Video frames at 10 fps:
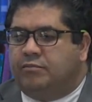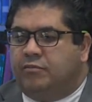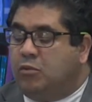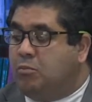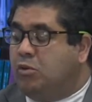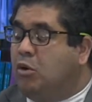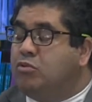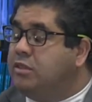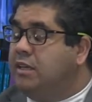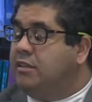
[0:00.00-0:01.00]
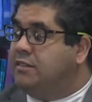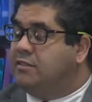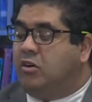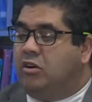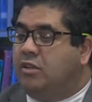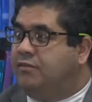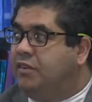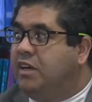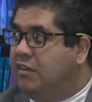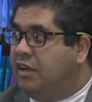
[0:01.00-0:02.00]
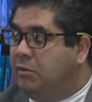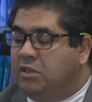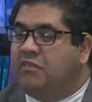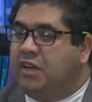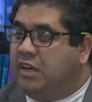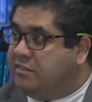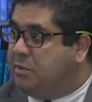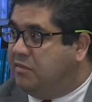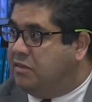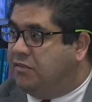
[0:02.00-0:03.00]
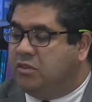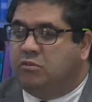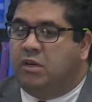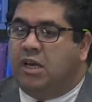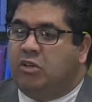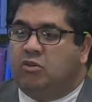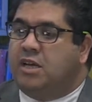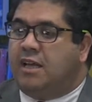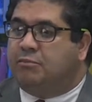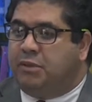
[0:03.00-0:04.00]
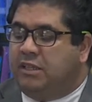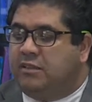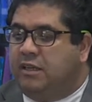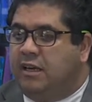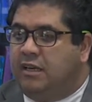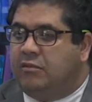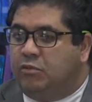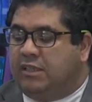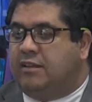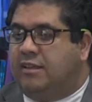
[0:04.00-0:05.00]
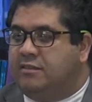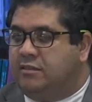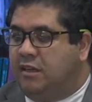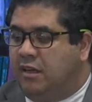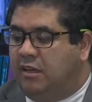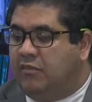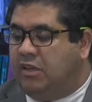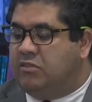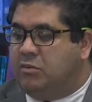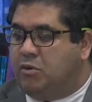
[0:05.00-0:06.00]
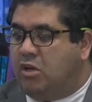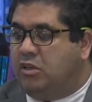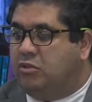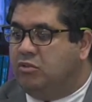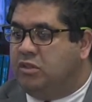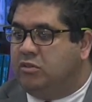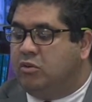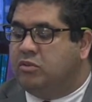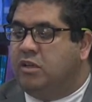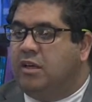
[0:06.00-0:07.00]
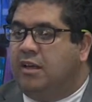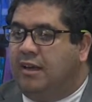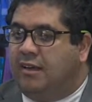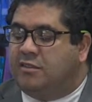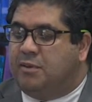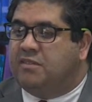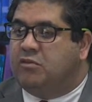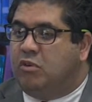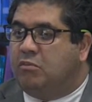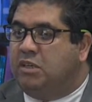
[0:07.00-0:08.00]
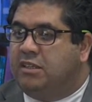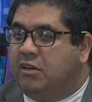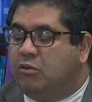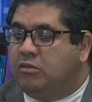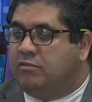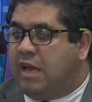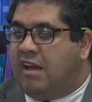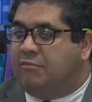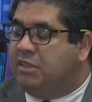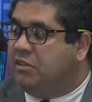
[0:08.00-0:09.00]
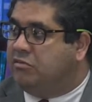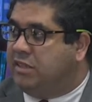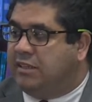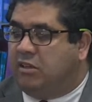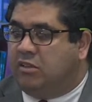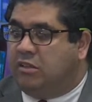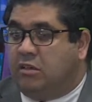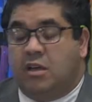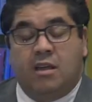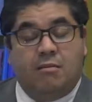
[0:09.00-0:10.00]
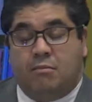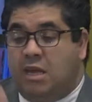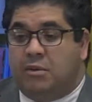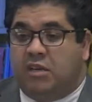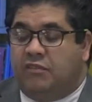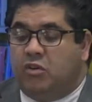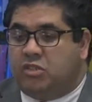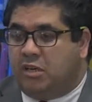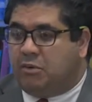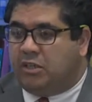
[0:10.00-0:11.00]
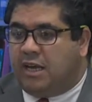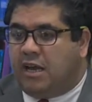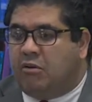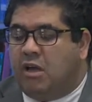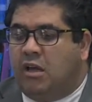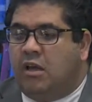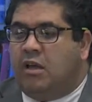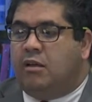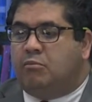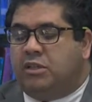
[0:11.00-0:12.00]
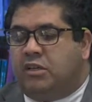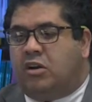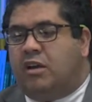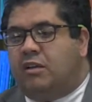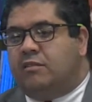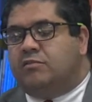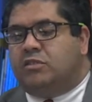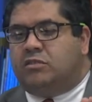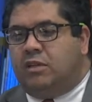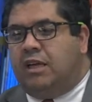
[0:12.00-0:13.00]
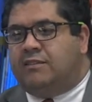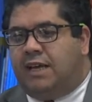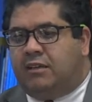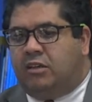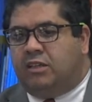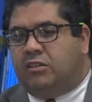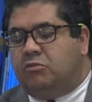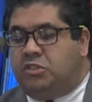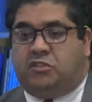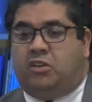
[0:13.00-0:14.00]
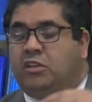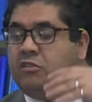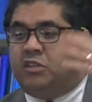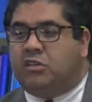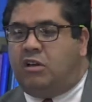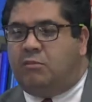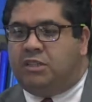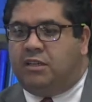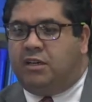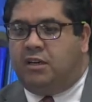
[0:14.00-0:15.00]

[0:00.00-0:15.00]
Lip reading: but those data sets are not freely available. They're very expensive. So you can't build a wetlands inventory product using those expensive 1 meter or half meter satellite data. Maybe in future, but there are a satellite data which is not 3 kilometers,